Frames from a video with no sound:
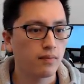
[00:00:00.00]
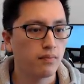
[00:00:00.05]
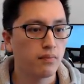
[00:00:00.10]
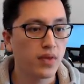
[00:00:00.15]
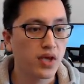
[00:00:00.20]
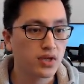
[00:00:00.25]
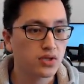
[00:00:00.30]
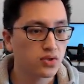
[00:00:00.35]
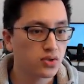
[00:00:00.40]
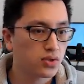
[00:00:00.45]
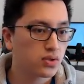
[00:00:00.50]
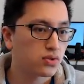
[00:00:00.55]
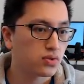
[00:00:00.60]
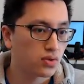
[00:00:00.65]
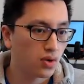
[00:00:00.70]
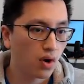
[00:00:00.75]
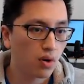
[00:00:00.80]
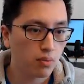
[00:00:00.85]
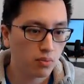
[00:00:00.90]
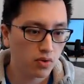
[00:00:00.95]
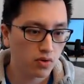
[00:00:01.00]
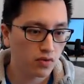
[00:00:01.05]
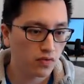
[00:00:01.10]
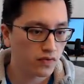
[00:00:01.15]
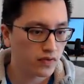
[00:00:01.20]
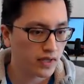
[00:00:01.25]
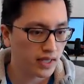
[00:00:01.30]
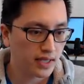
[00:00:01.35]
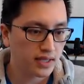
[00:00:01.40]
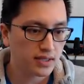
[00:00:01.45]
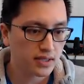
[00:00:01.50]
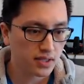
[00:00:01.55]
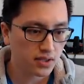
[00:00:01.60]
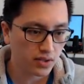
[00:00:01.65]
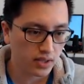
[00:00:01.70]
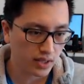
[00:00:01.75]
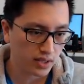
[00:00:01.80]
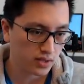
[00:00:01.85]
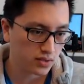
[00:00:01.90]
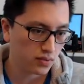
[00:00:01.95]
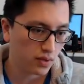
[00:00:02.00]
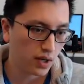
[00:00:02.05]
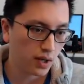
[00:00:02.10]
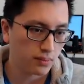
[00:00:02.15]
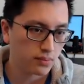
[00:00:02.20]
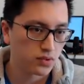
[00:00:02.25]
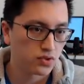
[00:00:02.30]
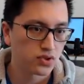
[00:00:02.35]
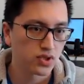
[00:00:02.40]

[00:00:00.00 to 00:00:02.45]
Make sure you don't move the instant you're getting swapped,